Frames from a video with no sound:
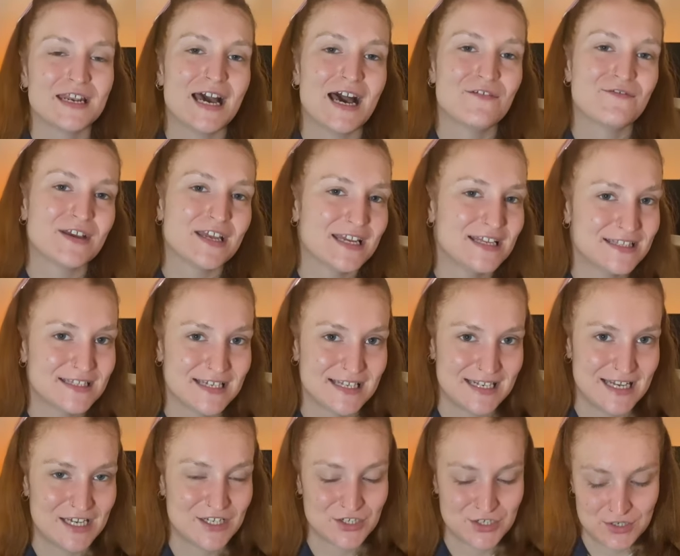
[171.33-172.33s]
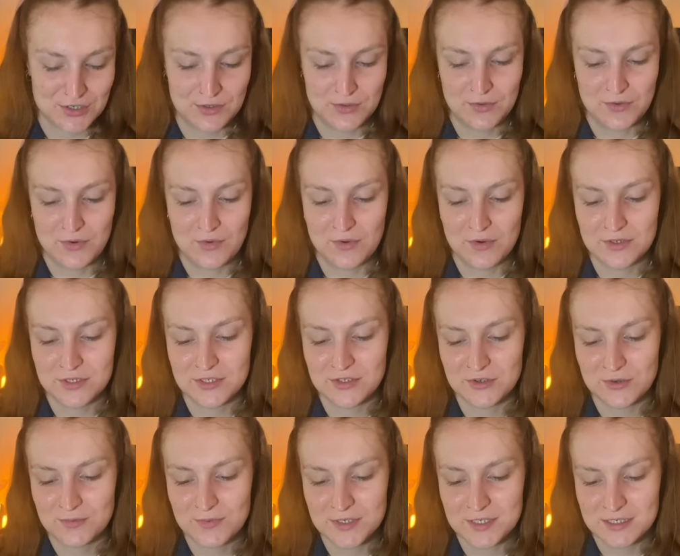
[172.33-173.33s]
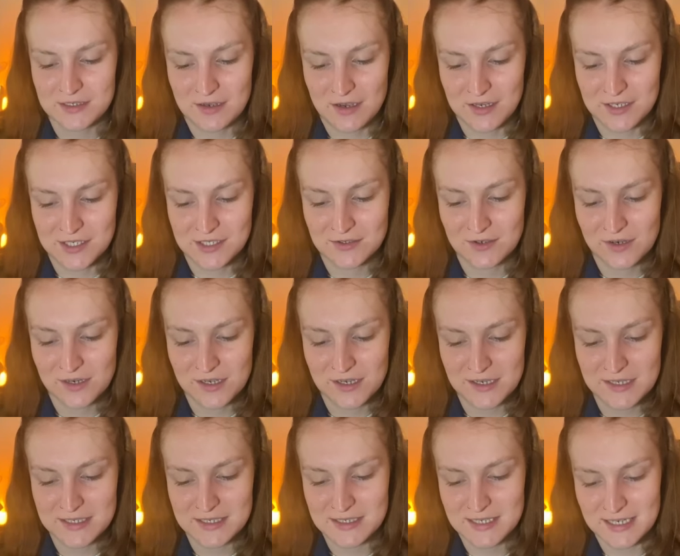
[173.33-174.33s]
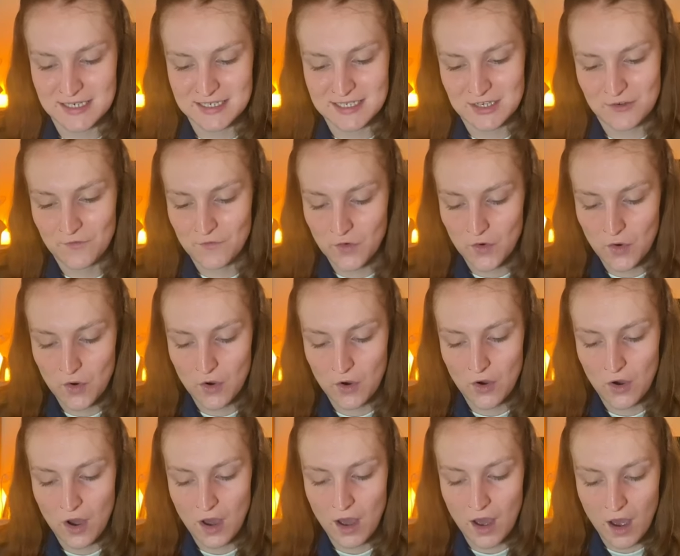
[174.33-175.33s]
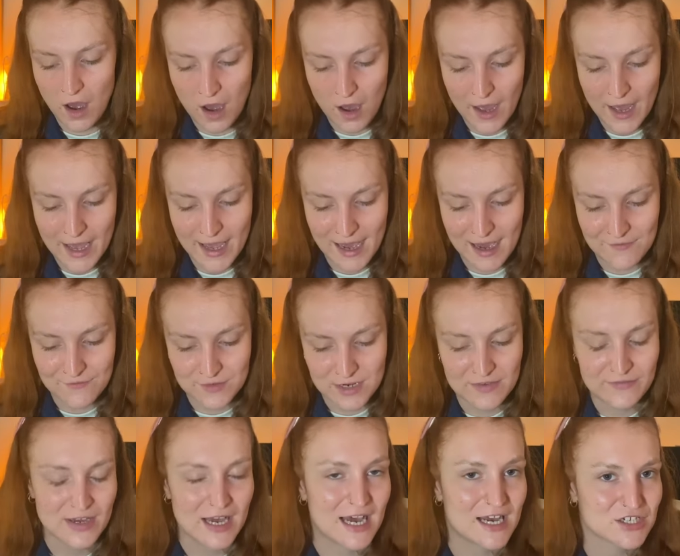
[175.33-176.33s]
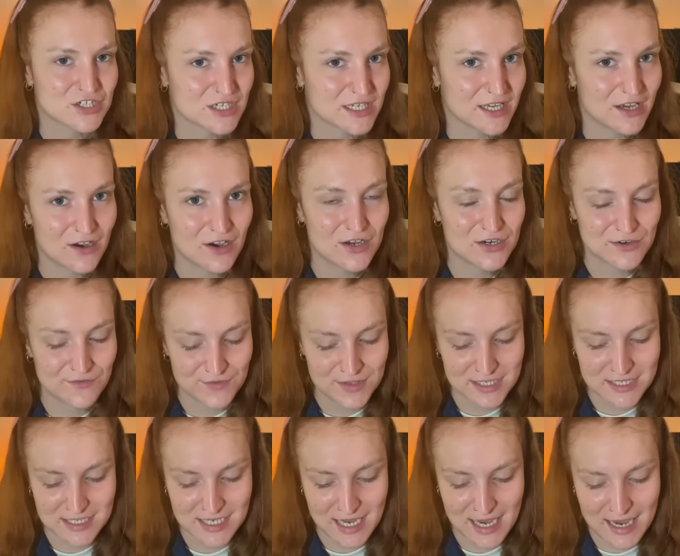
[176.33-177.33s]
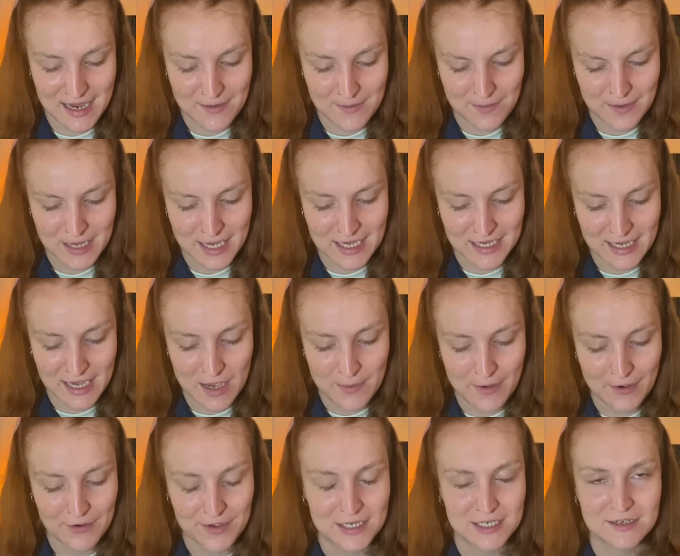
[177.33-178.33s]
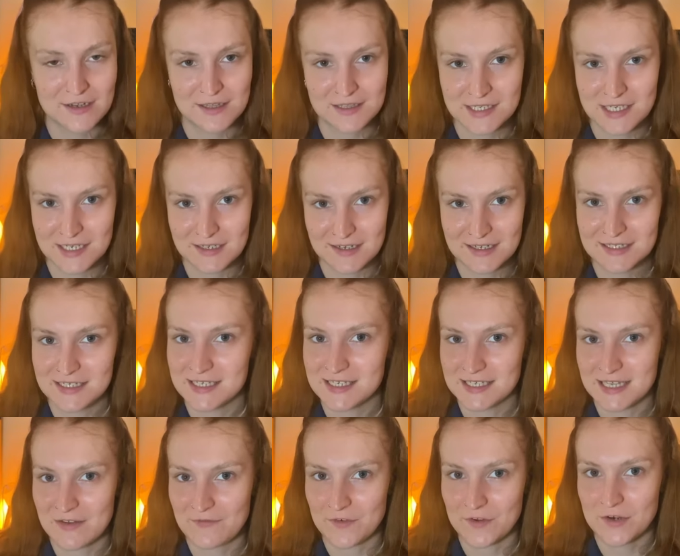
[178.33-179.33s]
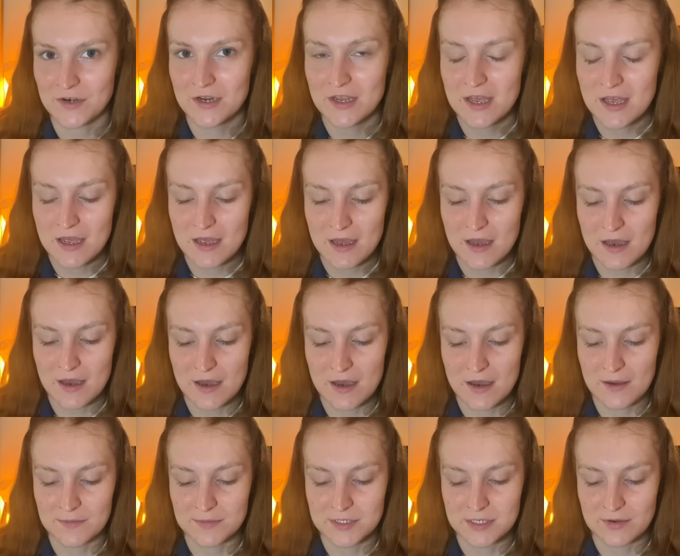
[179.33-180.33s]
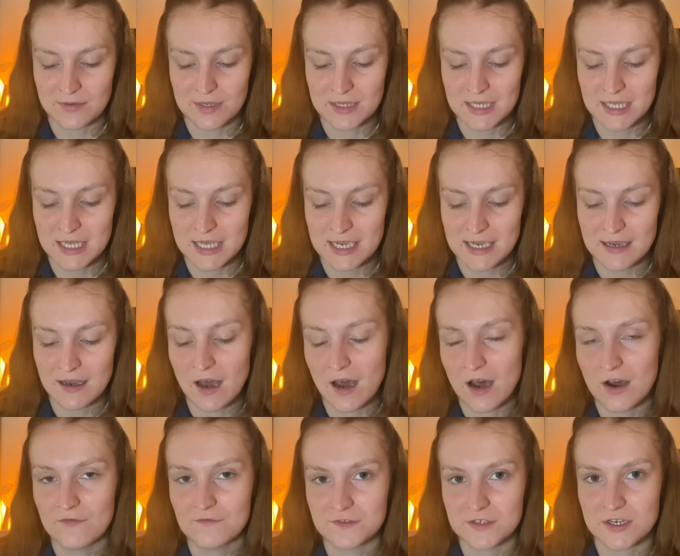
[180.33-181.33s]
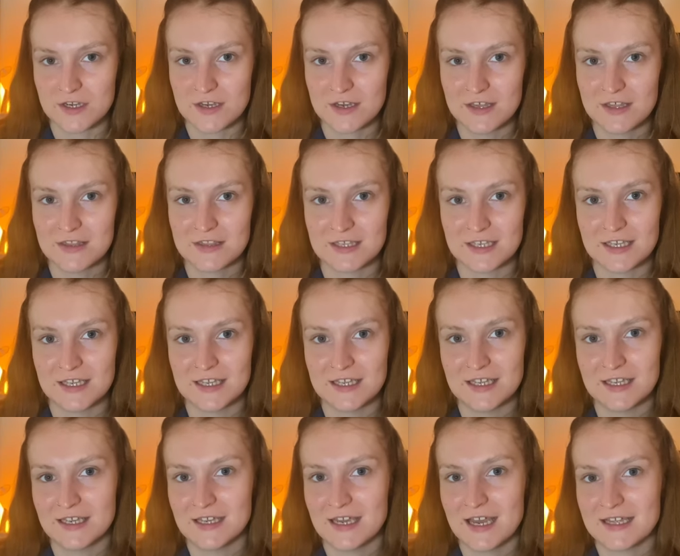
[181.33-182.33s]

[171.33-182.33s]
have International Superstar Soccer 64. I have never actually heard of this game. It came out in 1997, so in the year after the